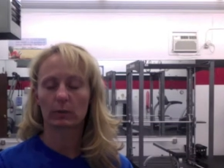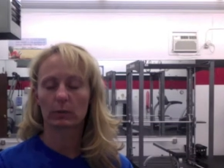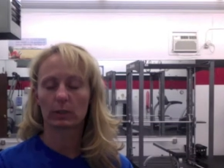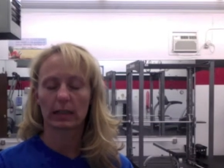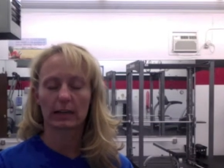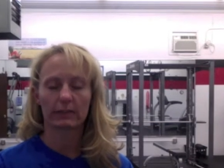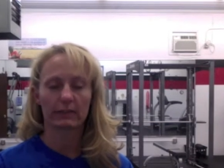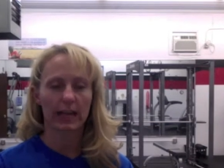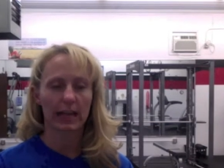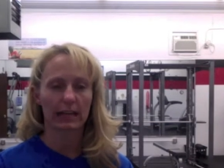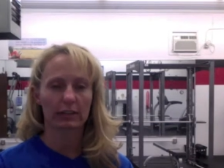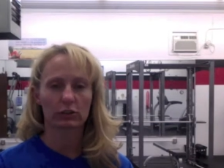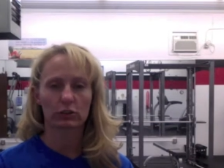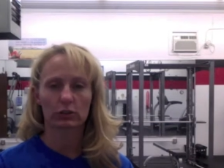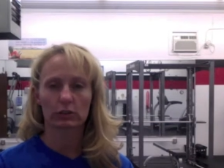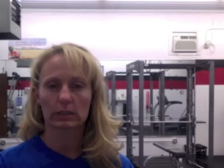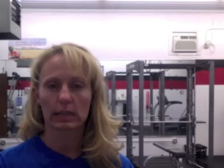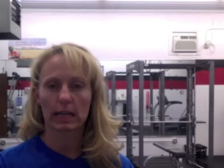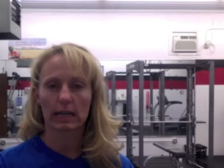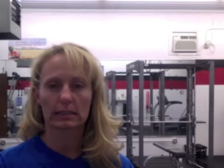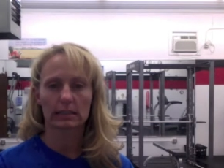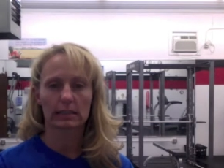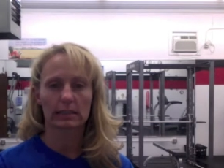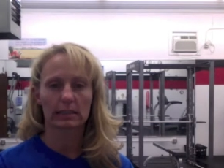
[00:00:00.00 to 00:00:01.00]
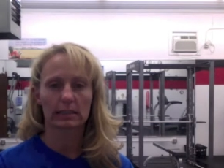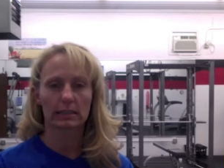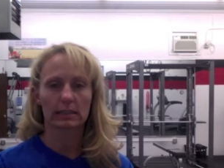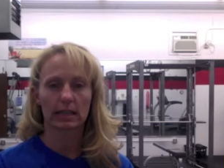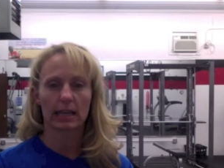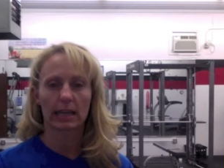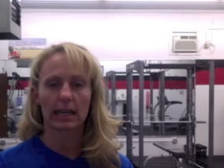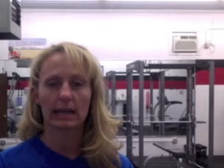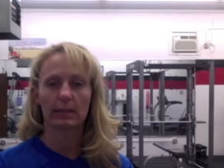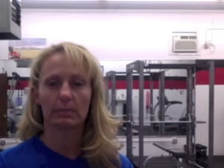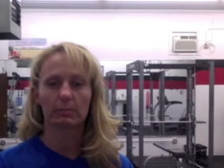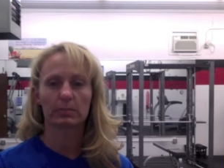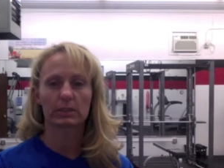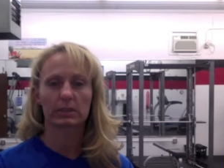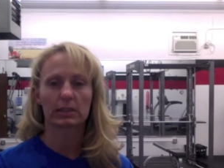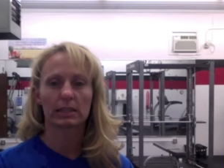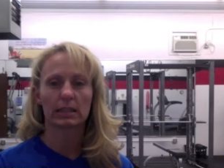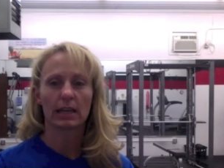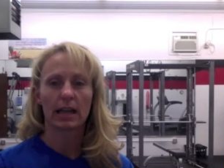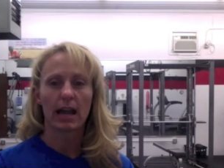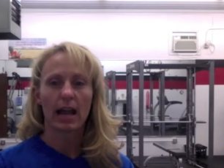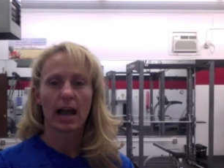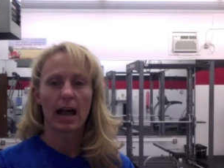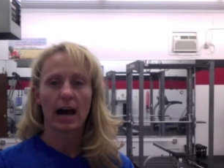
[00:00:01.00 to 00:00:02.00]
We'll have exercises, tips,
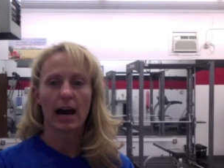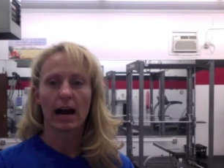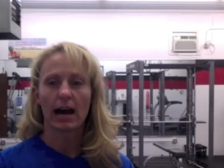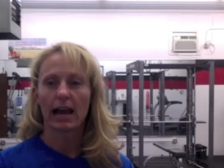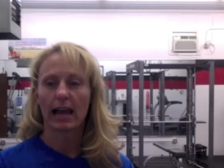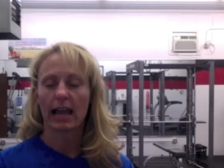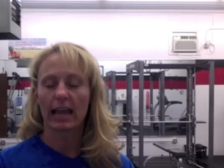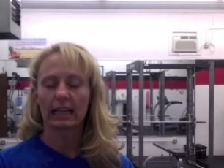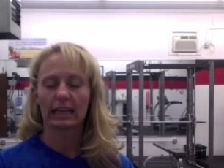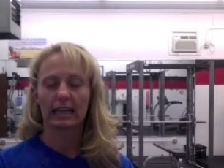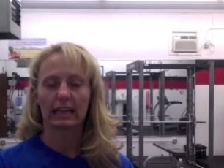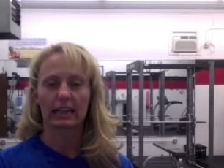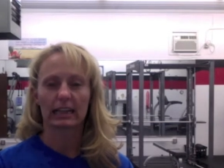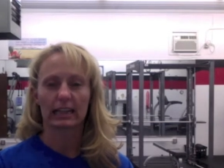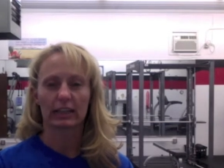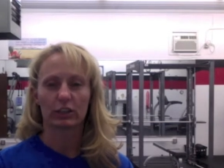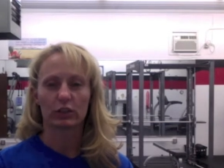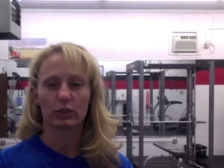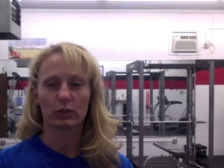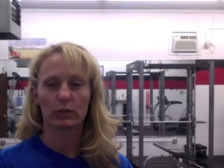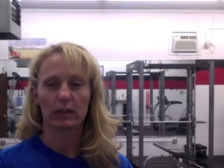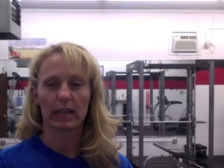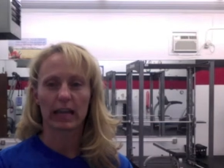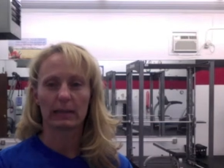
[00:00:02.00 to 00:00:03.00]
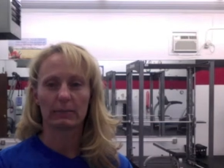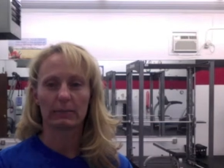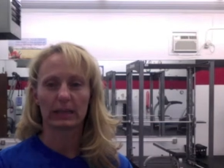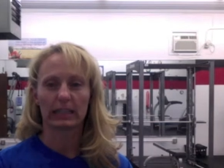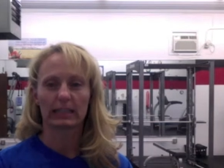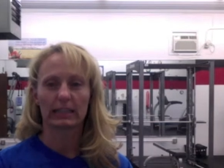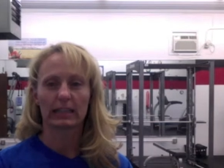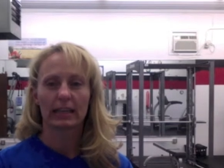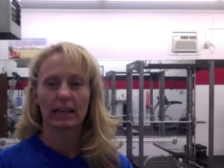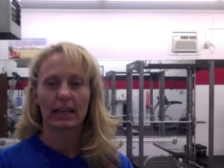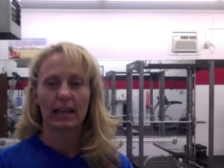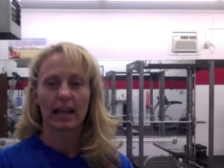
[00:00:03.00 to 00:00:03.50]
uh, anything, you name it.